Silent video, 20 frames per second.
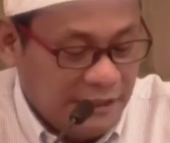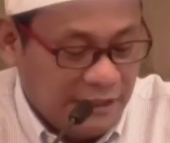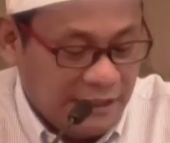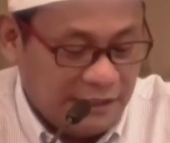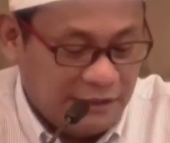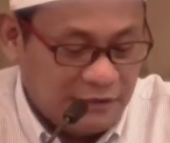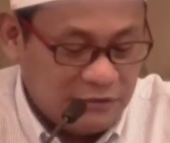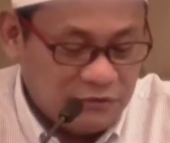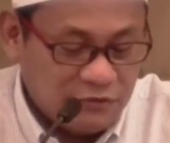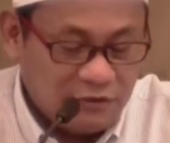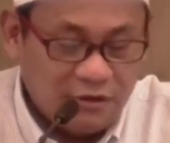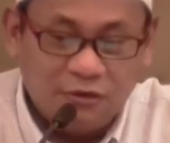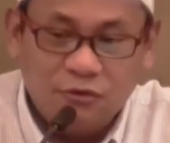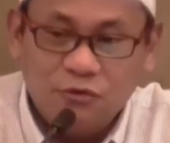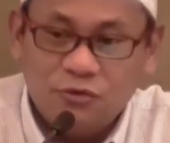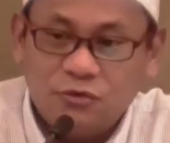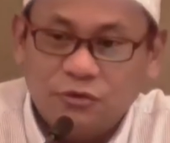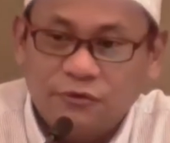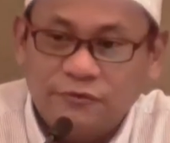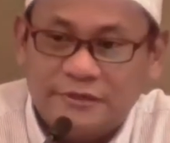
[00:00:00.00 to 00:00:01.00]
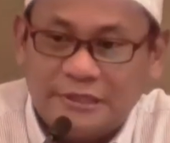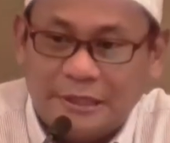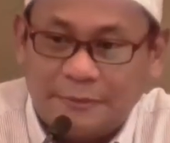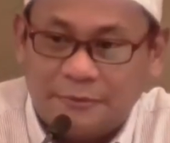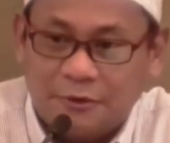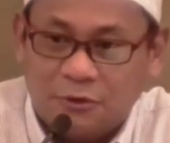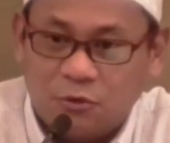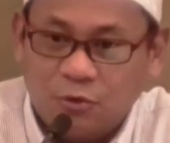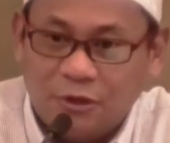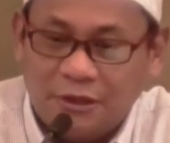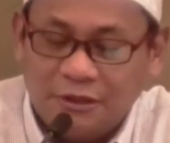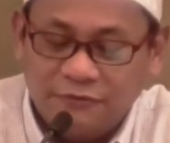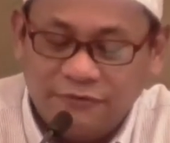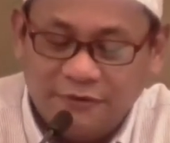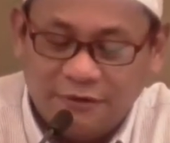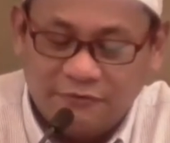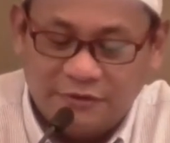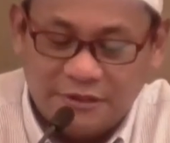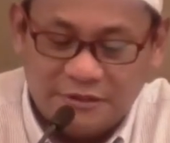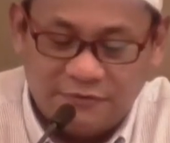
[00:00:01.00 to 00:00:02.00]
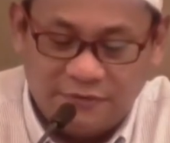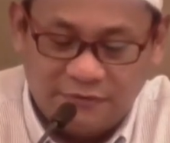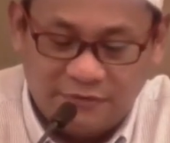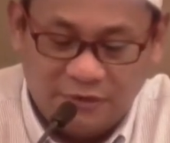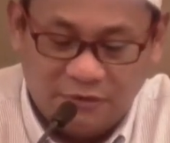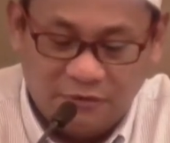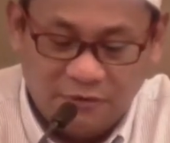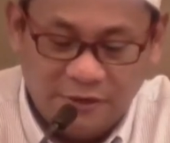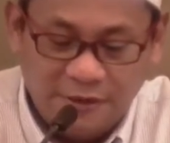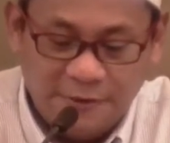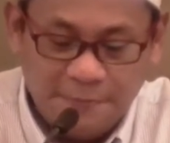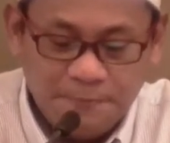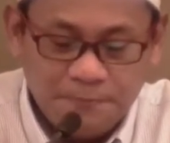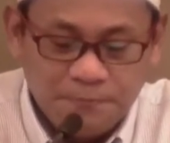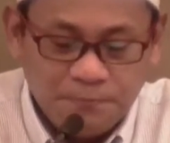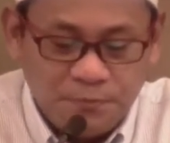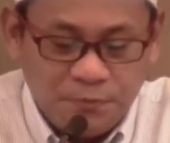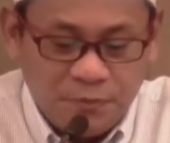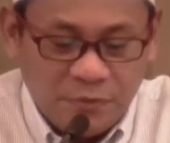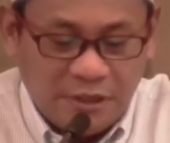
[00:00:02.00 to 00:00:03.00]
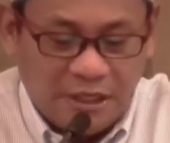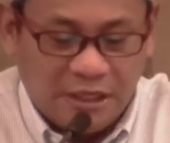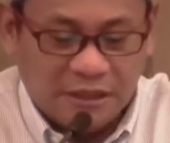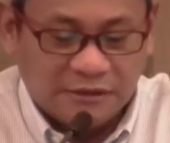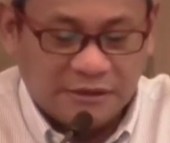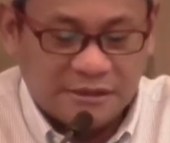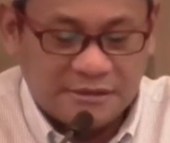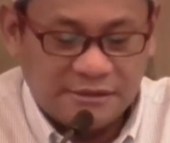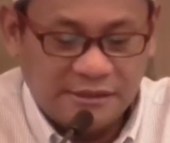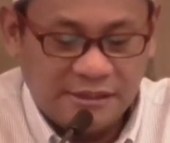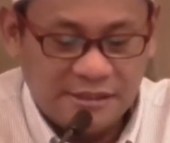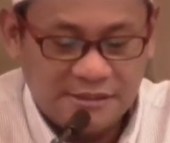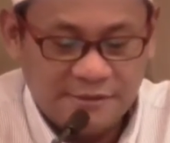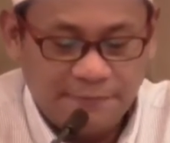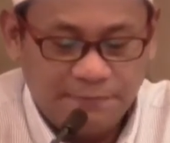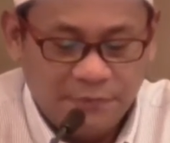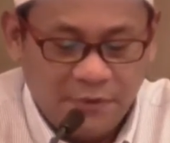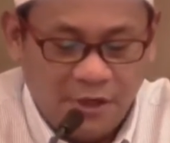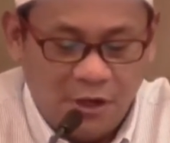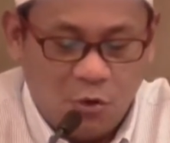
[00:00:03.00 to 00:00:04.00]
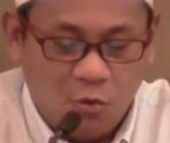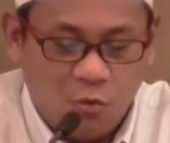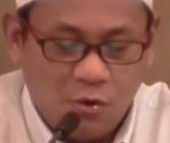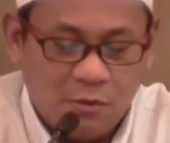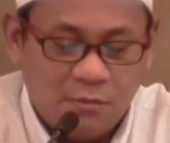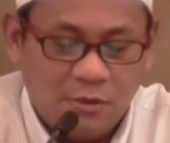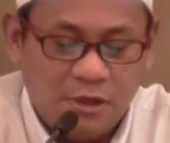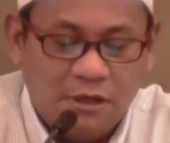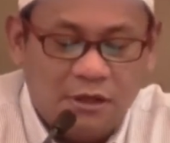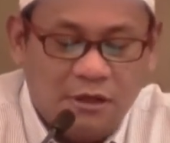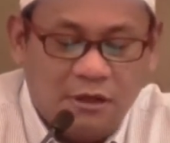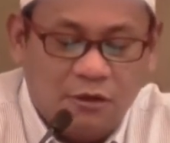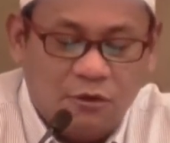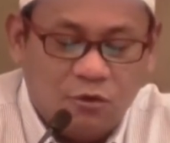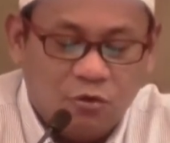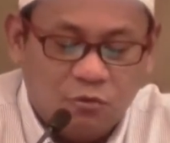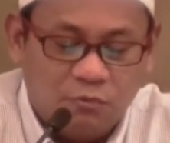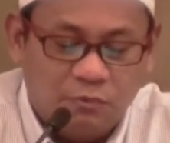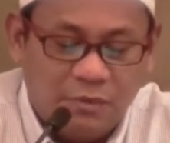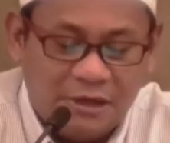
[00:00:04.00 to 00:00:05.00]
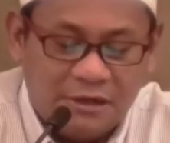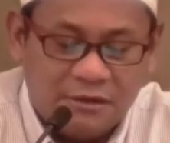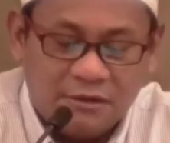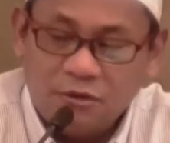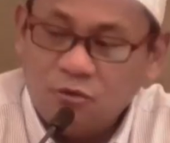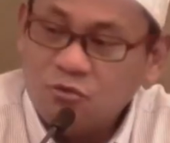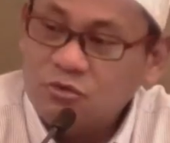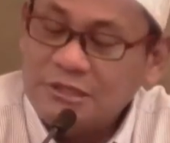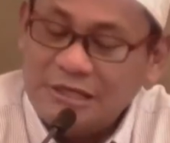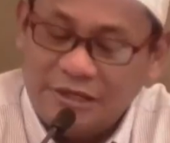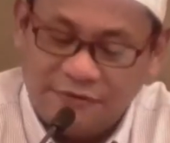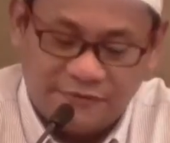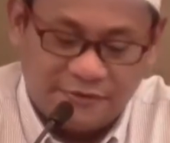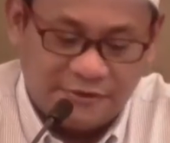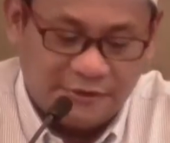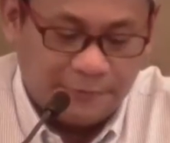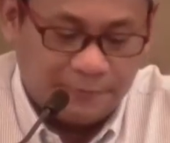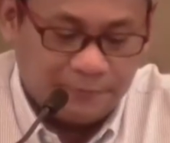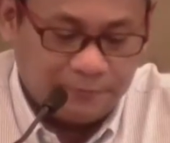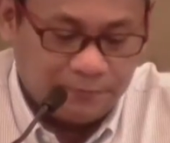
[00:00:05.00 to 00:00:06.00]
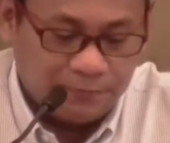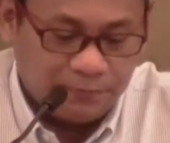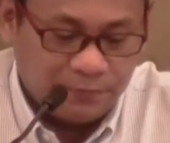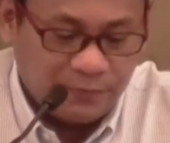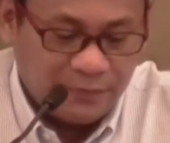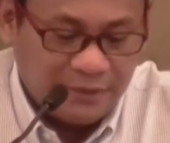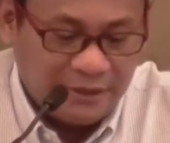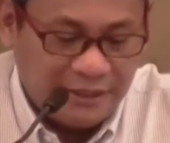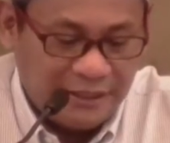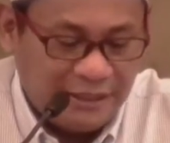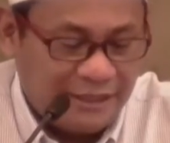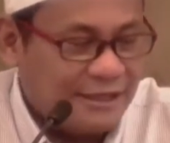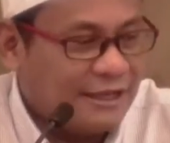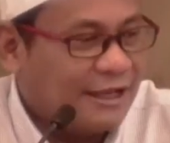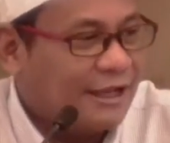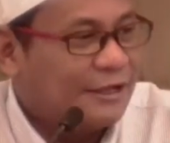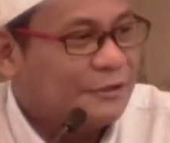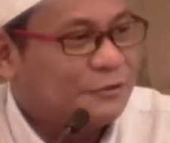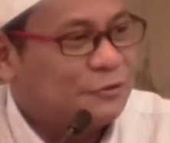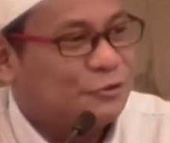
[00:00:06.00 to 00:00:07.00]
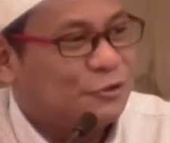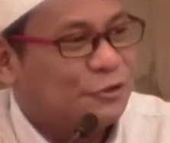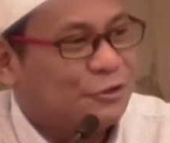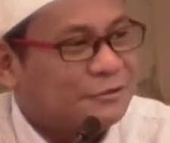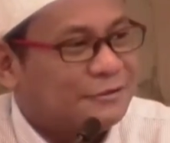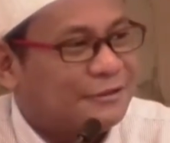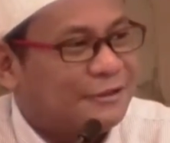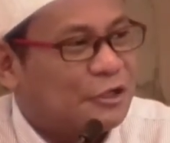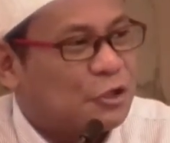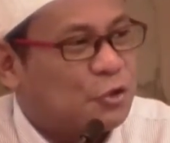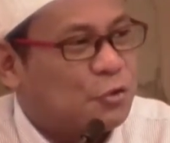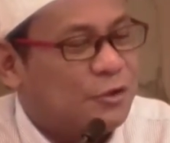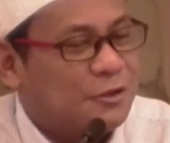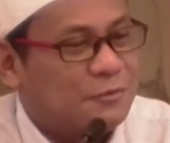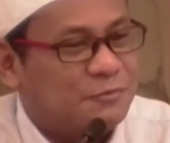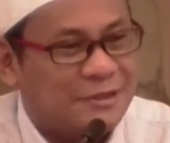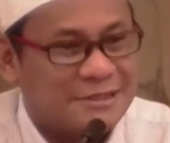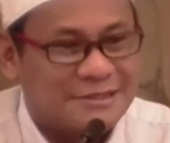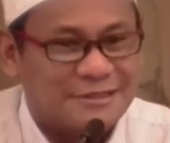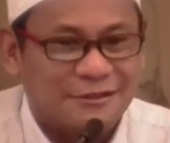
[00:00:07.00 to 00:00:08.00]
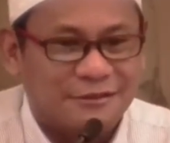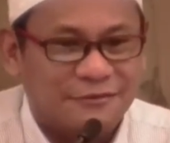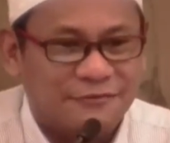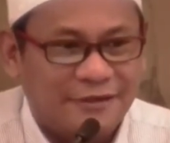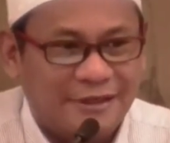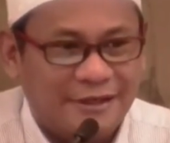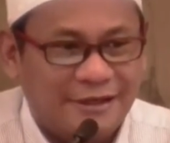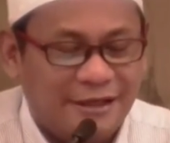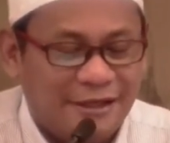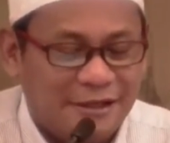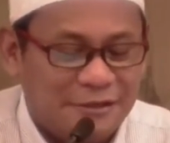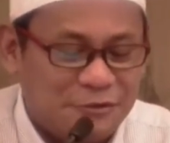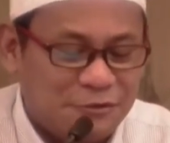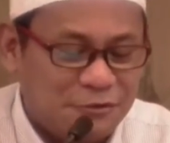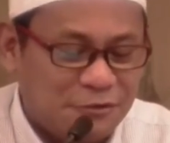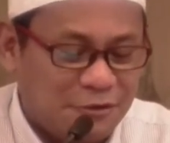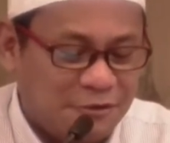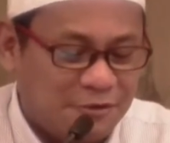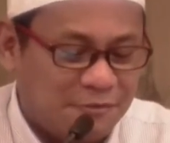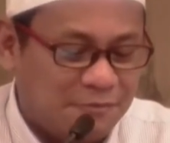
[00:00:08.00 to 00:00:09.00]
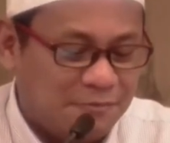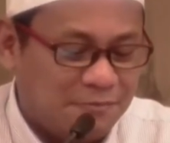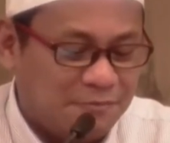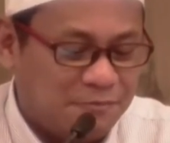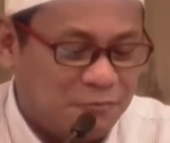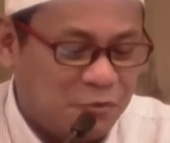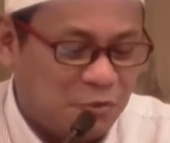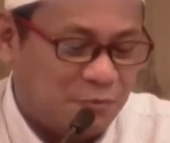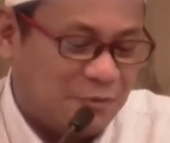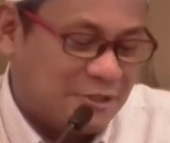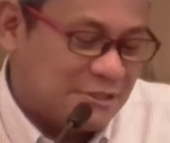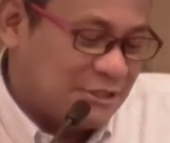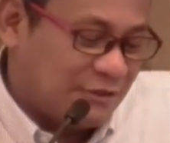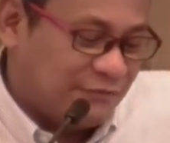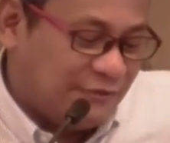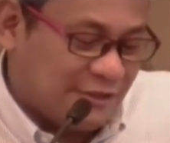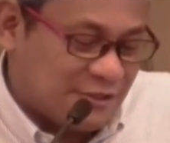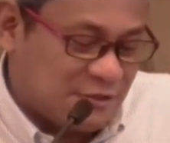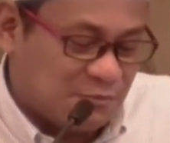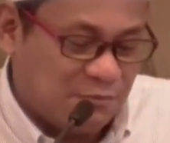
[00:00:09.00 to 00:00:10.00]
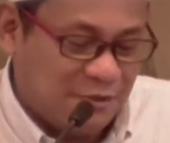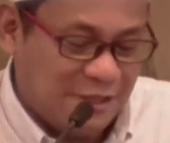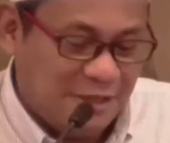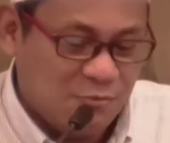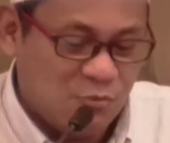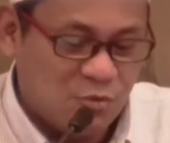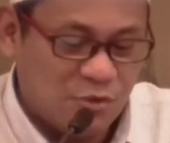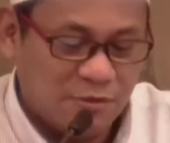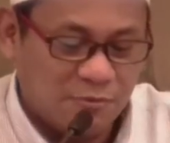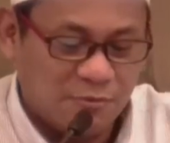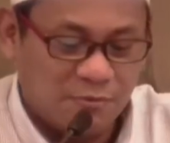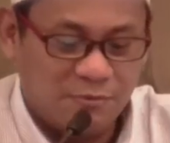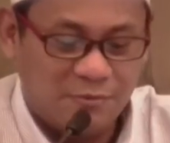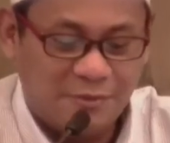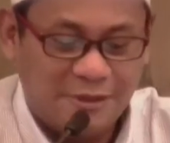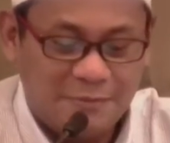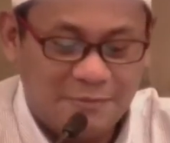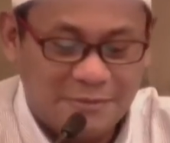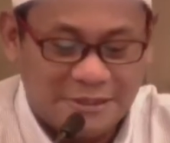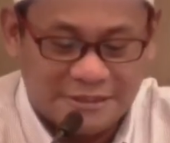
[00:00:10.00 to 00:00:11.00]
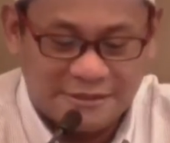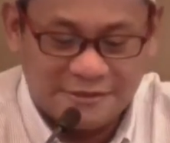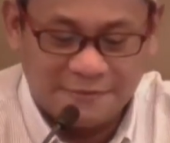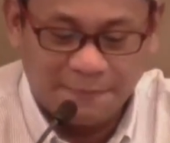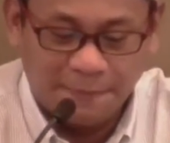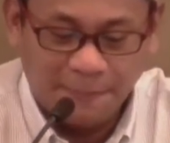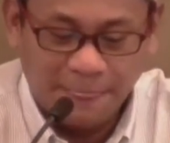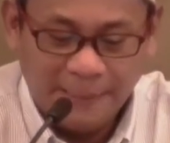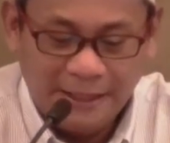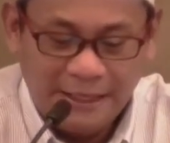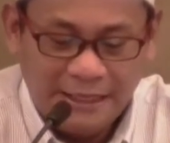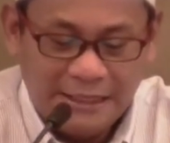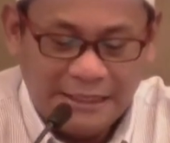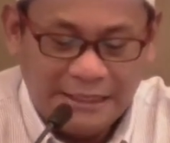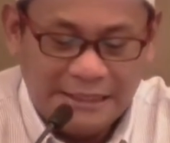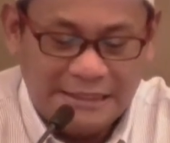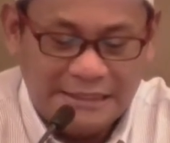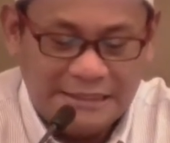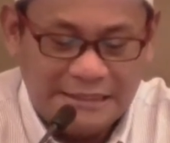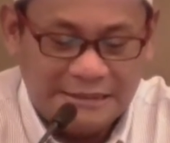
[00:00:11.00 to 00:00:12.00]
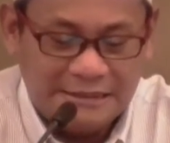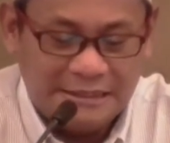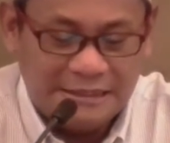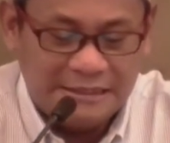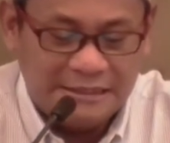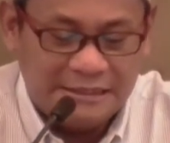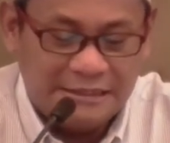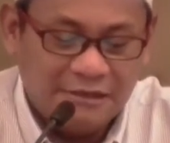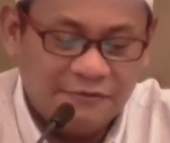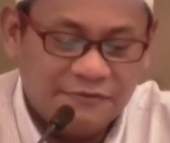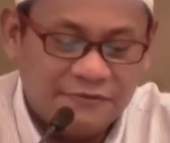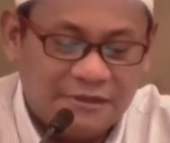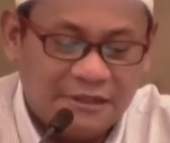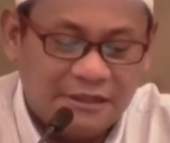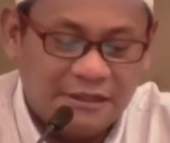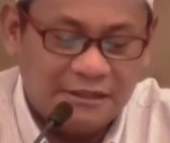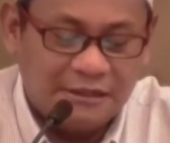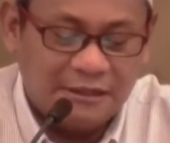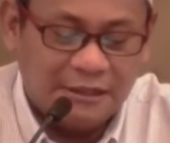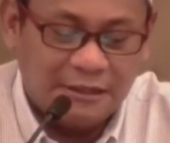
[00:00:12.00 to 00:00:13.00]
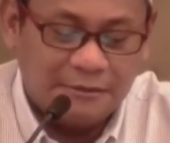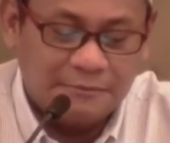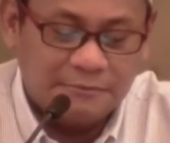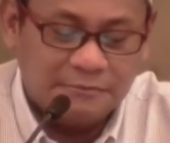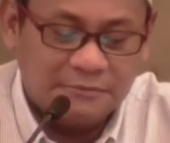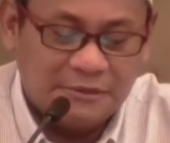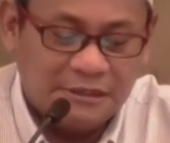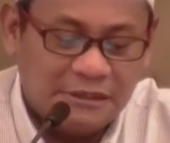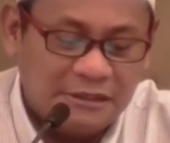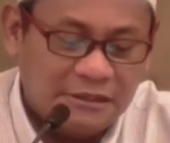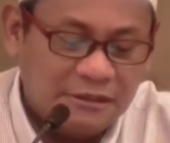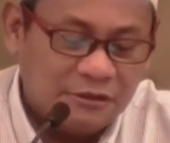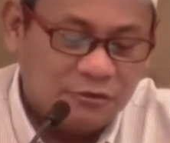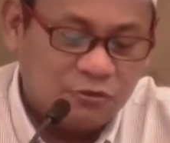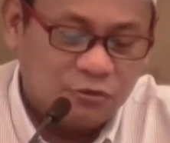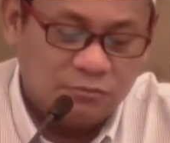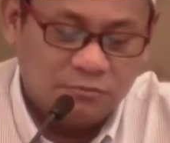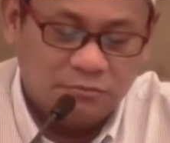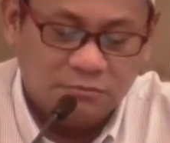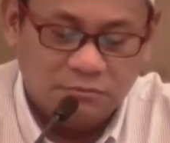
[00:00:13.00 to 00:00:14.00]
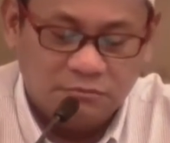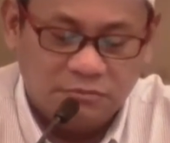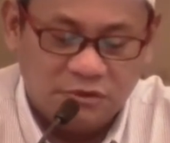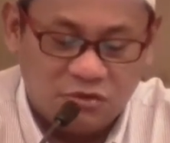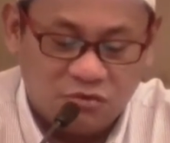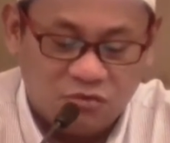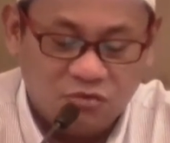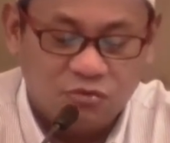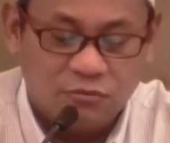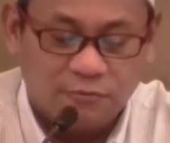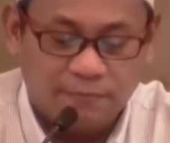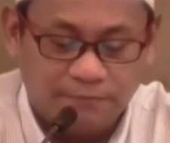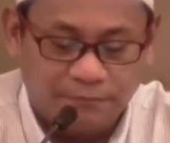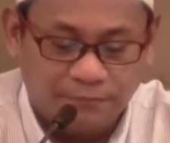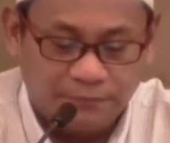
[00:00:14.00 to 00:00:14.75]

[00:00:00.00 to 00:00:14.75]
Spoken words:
And in Surah Yusuf, chapter 12, verse 53, Allah says, "Wama ubarriu nafsi," and I do not acquit myself, and I do not put myself as blameless. Inna nafsa la ammaratum bisu.